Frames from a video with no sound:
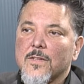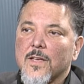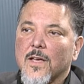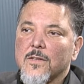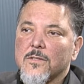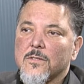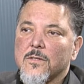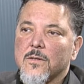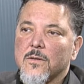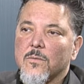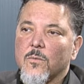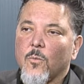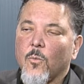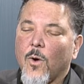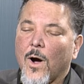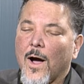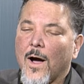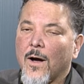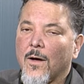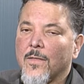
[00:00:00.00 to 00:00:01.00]
Fantastic.
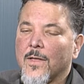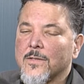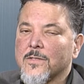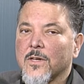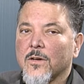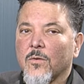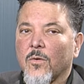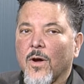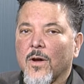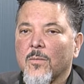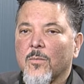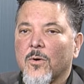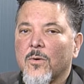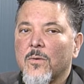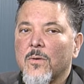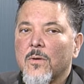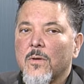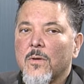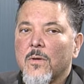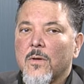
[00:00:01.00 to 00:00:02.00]
Wow, that's incredible.
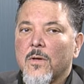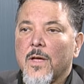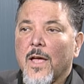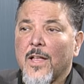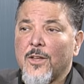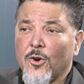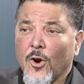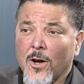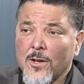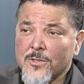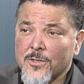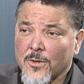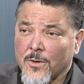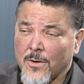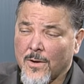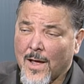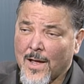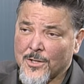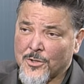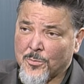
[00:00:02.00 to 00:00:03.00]
And you're also an
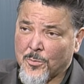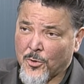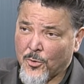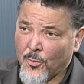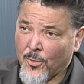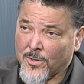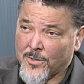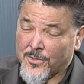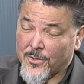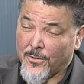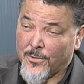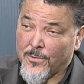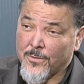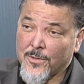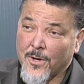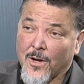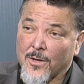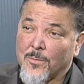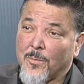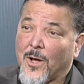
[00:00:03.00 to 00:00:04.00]
entrepreneur, so you
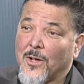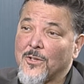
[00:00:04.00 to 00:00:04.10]
talked about